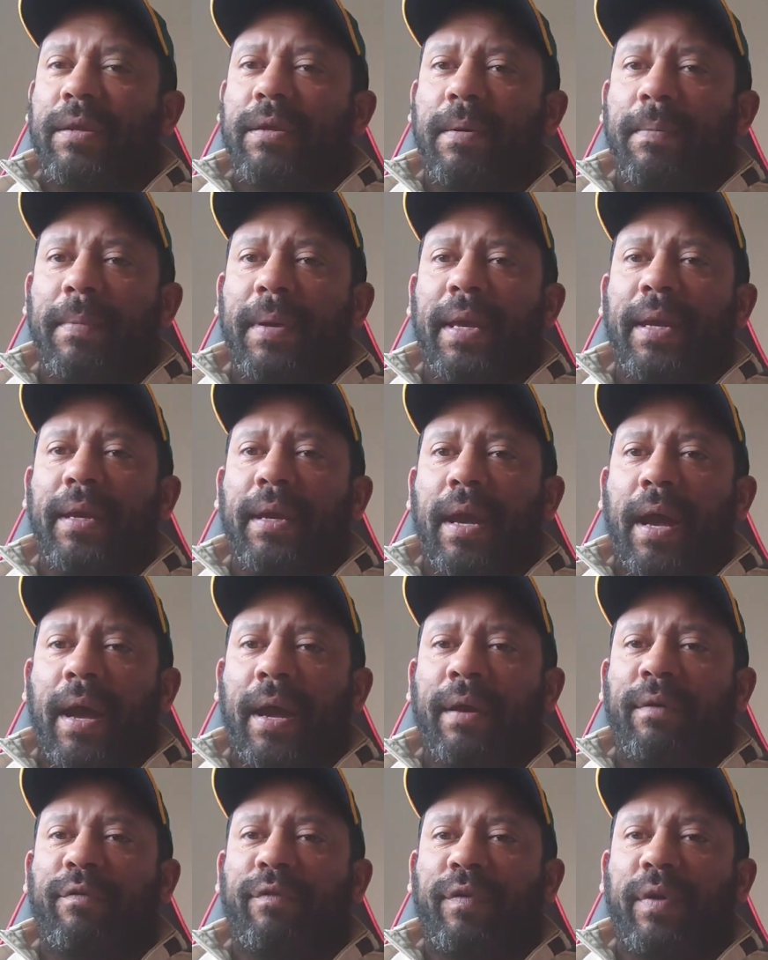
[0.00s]
to me,
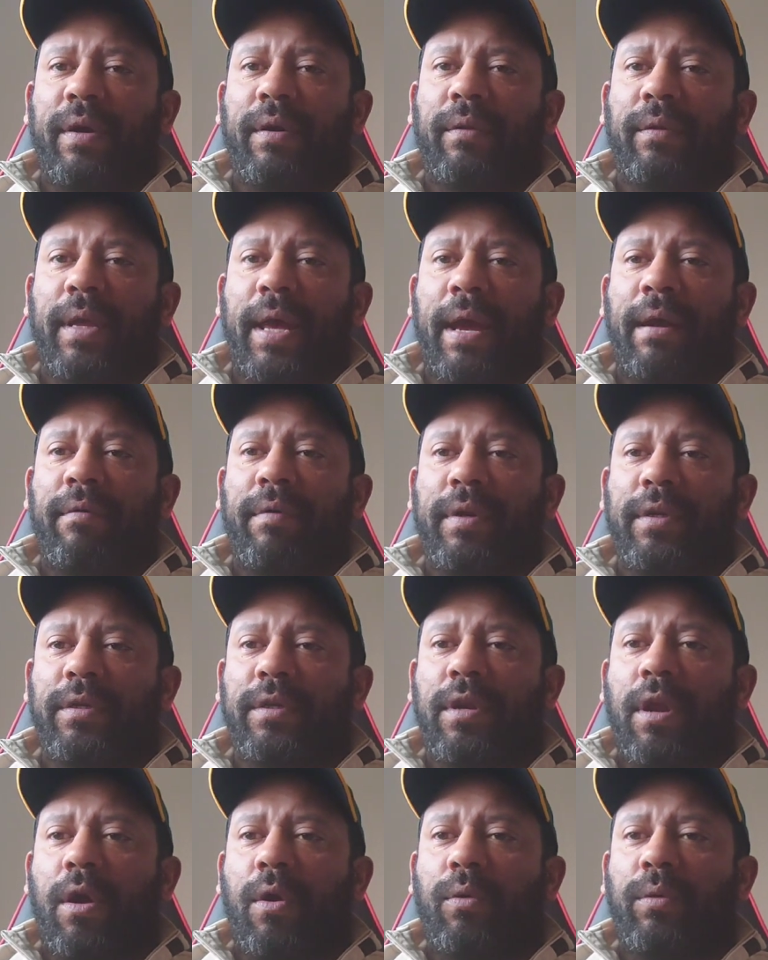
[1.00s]
I feel there
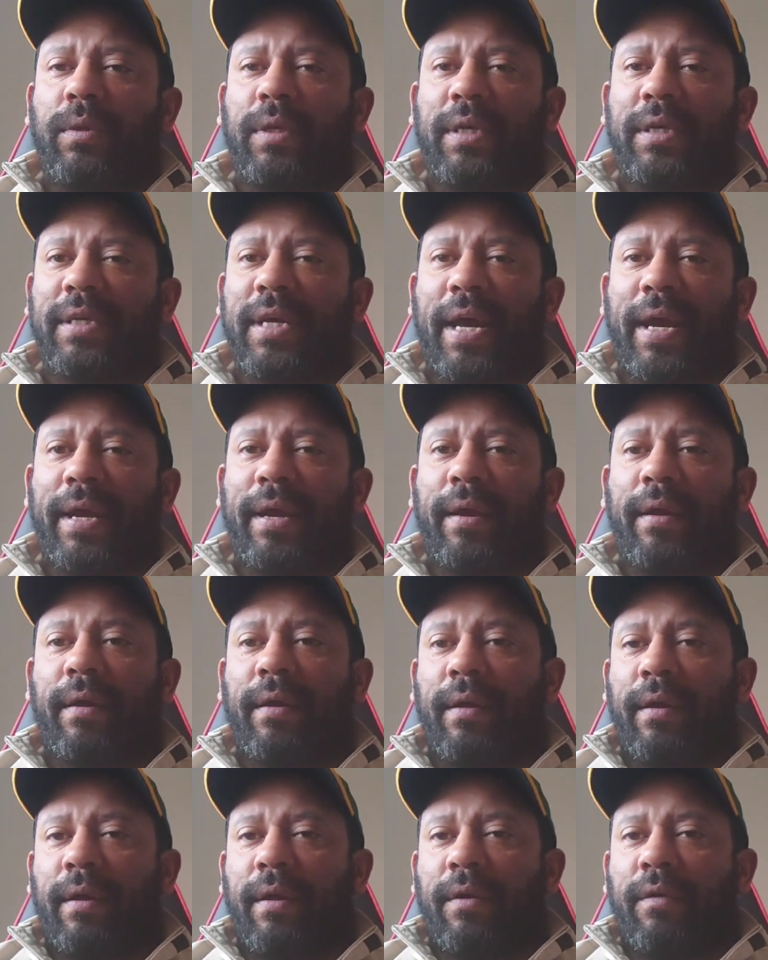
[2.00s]
is no desire
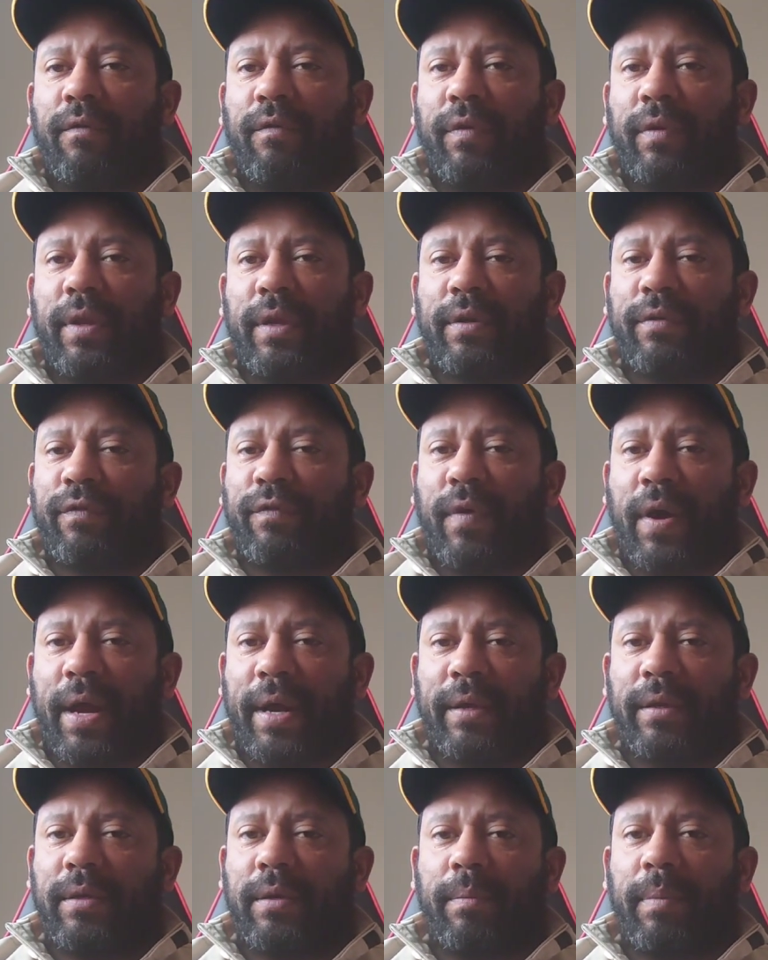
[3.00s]
for this
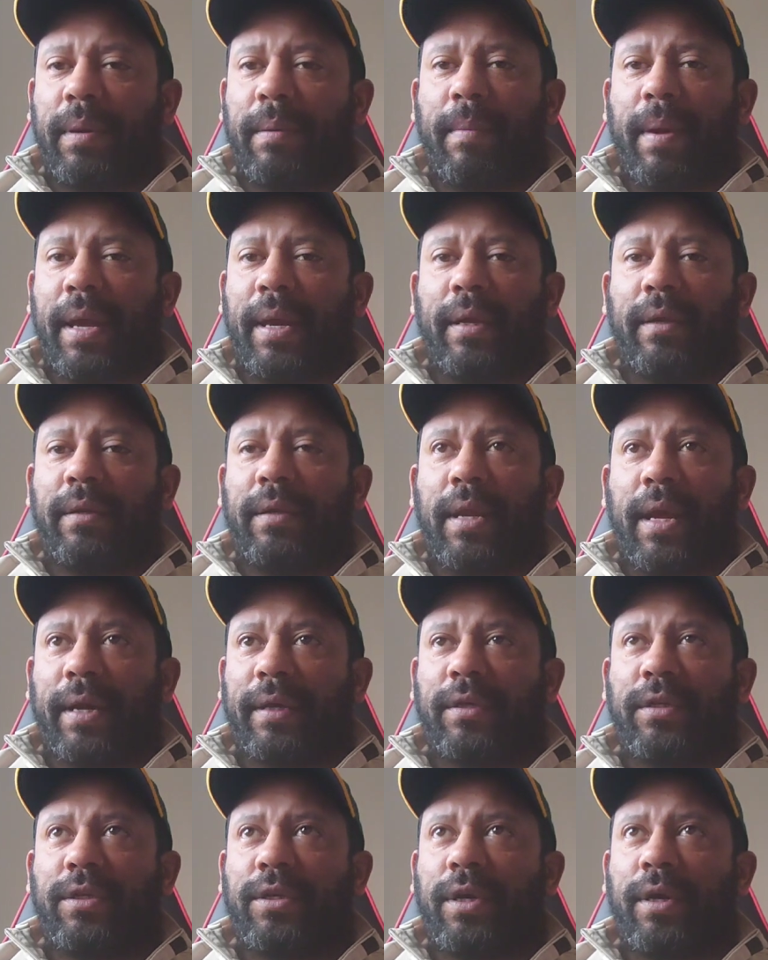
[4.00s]
fight to be made
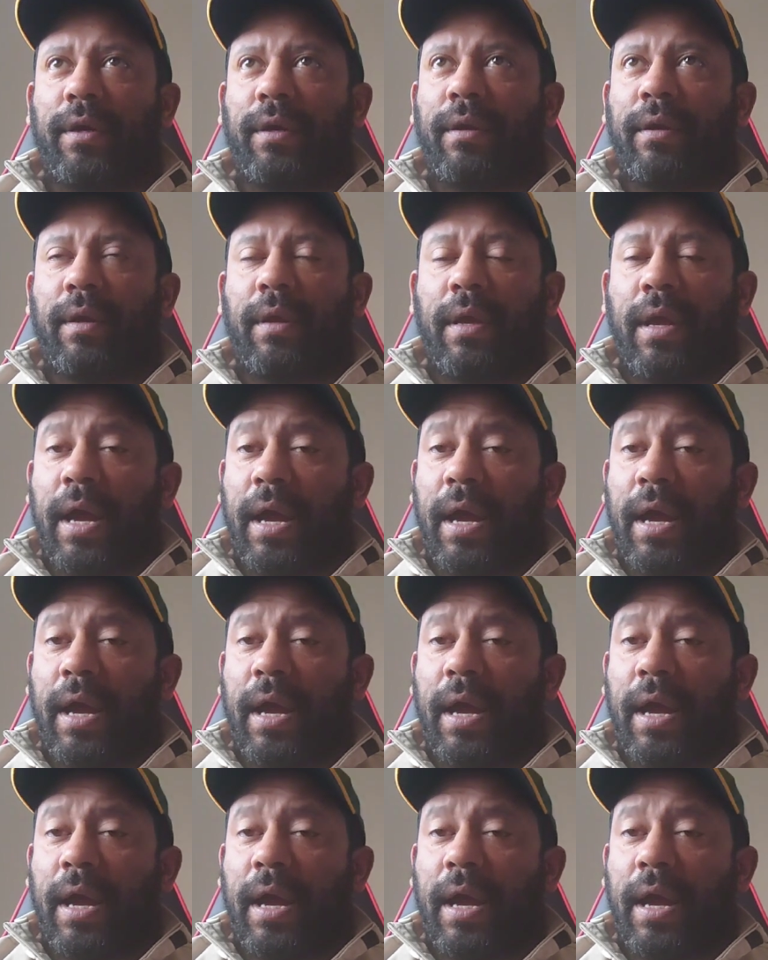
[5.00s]
next year.